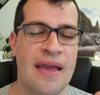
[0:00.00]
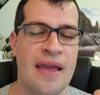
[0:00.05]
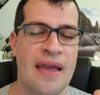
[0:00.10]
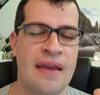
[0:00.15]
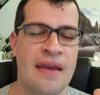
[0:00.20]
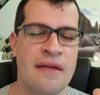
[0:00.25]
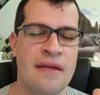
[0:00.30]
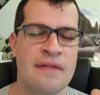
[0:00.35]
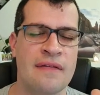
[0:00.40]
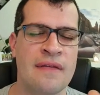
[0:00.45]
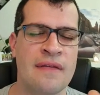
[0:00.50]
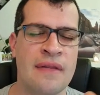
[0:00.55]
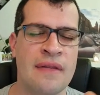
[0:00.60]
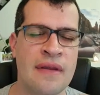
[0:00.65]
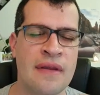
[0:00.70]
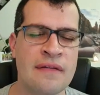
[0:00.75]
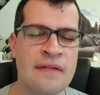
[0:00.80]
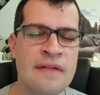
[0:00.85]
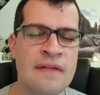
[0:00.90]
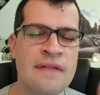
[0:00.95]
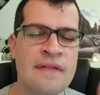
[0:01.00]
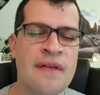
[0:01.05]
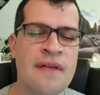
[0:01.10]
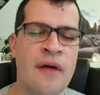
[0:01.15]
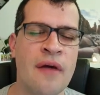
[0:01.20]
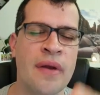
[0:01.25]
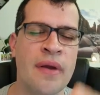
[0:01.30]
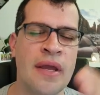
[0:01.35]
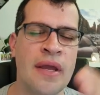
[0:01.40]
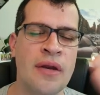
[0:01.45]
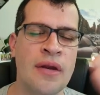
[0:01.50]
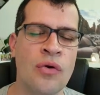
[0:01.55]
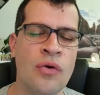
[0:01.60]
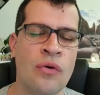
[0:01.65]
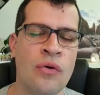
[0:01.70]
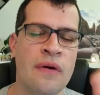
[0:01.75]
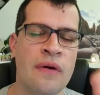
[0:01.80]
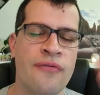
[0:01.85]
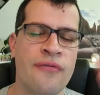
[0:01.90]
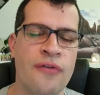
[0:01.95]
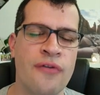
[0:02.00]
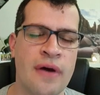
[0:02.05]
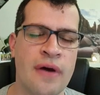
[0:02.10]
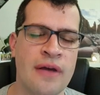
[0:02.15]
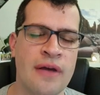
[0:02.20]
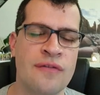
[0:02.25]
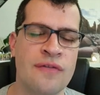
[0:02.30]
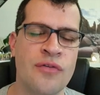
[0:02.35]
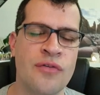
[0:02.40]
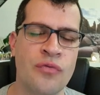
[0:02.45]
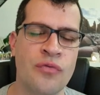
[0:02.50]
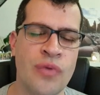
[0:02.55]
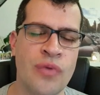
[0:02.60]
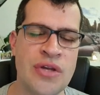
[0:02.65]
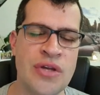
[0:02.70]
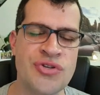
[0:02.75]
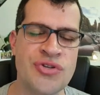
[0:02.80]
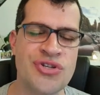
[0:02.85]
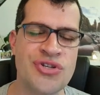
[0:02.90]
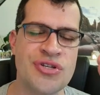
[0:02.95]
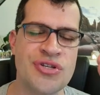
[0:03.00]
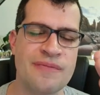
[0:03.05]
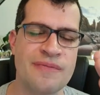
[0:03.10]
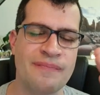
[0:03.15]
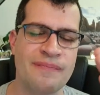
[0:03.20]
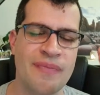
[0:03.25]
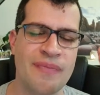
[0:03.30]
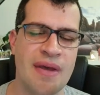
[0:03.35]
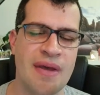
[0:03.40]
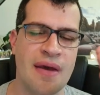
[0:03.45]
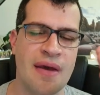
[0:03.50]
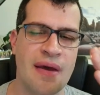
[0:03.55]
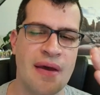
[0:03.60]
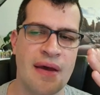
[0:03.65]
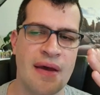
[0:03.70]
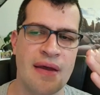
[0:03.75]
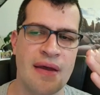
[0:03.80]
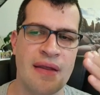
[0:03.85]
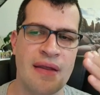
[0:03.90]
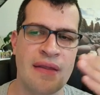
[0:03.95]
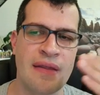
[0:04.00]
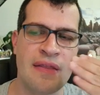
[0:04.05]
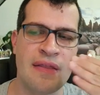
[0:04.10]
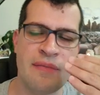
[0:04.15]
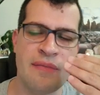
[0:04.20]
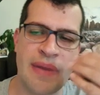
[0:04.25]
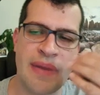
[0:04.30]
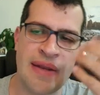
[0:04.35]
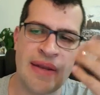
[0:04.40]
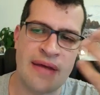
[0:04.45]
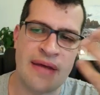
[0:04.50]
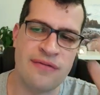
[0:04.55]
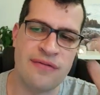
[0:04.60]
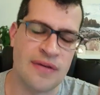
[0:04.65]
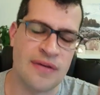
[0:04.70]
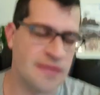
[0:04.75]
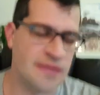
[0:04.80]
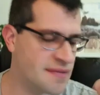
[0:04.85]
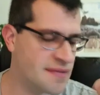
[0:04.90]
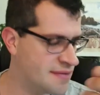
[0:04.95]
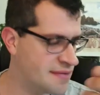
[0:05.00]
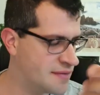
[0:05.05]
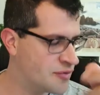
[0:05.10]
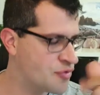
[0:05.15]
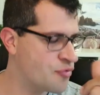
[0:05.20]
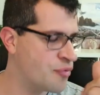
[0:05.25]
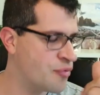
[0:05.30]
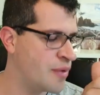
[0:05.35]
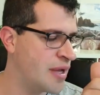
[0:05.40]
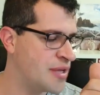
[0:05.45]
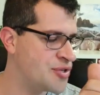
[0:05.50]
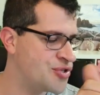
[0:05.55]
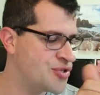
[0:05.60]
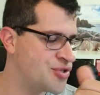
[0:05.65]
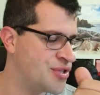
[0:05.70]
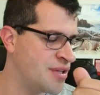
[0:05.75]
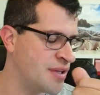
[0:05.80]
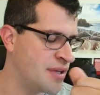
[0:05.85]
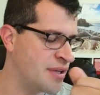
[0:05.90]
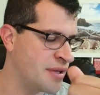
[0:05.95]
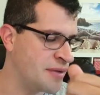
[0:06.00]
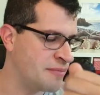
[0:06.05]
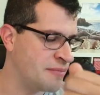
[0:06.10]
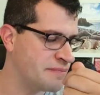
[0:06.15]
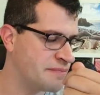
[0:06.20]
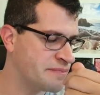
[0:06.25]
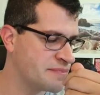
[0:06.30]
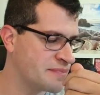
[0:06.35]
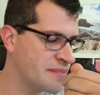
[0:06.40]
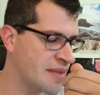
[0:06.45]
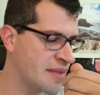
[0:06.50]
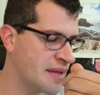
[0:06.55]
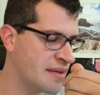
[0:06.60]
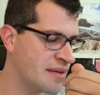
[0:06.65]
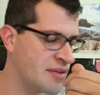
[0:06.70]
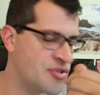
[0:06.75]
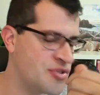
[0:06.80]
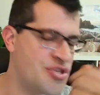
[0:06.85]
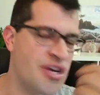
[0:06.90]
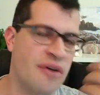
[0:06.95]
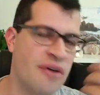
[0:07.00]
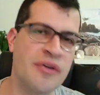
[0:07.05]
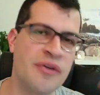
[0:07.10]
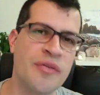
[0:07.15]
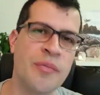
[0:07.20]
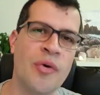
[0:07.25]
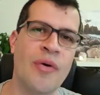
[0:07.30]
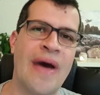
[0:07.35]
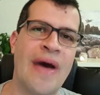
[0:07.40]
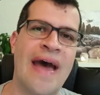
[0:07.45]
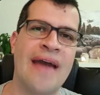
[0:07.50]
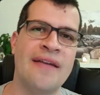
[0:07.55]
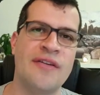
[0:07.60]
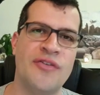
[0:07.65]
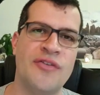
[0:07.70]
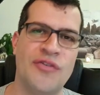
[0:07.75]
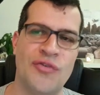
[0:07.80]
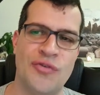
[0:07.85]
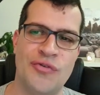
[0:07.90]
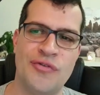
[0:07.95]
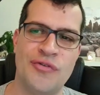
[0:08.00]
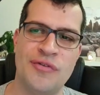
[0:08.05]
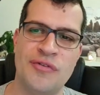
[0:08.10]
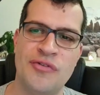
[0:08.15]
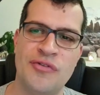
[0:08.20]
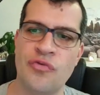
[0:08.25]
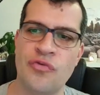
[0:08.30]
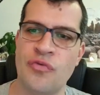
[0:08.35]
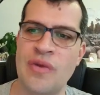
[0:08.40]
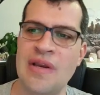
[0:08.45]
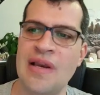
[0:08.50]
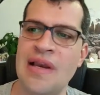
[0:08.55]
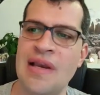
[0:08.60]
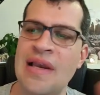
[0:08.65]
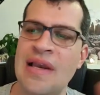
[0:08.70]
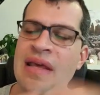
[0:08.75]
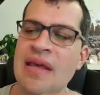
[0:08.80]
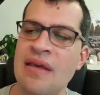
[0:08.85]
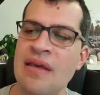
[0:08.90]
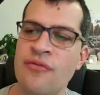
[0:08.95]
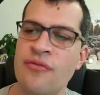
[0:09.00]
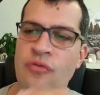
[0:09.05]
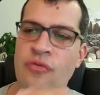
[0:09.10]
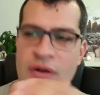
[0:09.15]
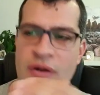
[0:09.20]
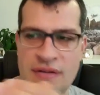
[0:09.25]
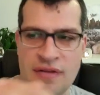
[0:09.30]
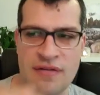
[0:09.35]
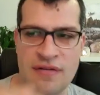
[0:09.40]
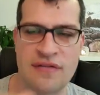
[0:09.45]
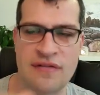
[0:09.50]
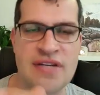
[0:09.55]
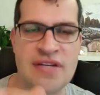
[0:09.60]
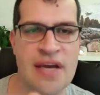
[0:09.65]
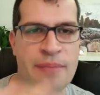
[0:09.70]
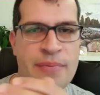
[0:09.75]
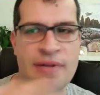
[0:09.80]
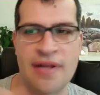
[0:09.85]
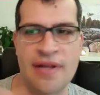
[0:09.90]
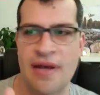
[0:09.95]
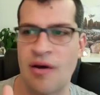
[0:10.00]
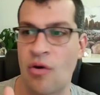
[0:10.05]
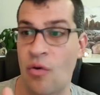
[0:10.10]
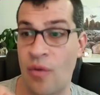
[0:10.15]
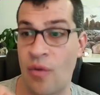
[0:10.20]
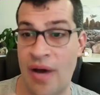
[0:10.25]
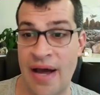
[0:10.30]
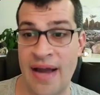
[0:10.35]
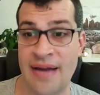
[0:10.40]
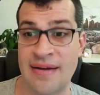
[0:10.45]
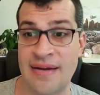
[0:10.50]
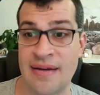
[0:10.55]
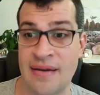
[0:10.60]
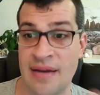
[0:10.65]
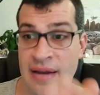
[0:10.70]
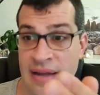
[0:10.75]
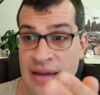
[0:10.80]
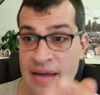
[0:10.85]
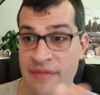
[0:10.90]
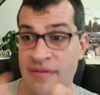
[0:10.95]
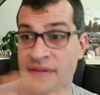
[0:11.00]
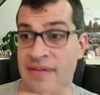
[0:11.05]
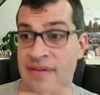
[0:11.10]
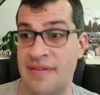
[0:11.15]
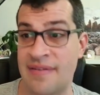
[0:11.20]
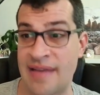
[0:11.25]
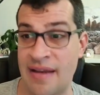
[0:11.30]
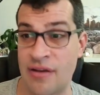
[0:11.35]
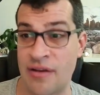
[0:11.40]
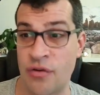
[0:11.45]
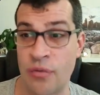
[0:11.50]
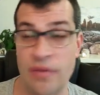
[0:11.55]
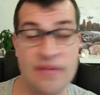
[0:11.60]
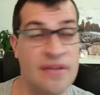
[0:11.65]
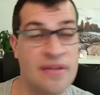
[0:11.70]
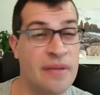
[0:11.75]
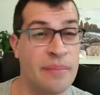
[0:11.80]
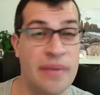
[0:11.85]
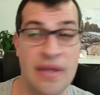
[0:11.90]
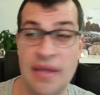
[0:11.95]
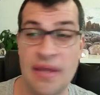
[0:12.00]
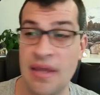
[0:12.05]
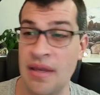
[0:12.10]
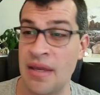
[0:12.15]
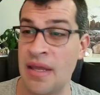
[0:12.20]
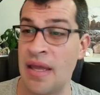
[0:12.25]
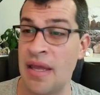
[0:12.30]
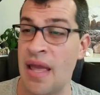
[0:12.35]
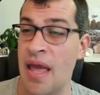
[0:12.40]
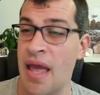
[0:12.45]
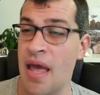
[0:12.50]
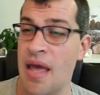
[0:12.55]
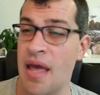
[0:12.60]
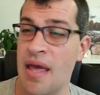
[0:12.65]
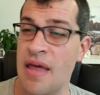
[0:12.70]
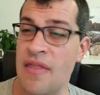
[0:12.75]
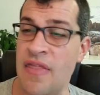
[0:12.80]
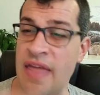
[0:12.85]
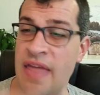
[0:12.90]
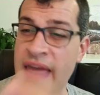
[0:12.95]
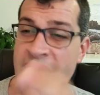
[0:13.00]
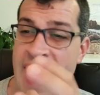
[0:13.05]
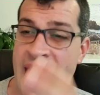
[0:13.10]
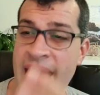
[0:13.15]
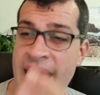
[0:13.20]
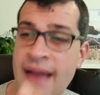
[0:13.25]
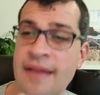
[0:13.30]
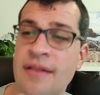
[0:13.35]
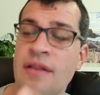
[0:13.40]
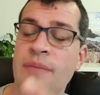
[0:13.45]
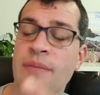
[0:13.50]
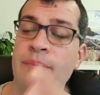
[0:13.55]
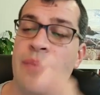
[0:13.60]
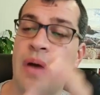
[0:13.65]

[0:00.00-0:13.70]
is necessary in order for us to reach the benevolence, to reach the charitable attitude, to really leave what this chapter or item 11 said to us at the beginning. The act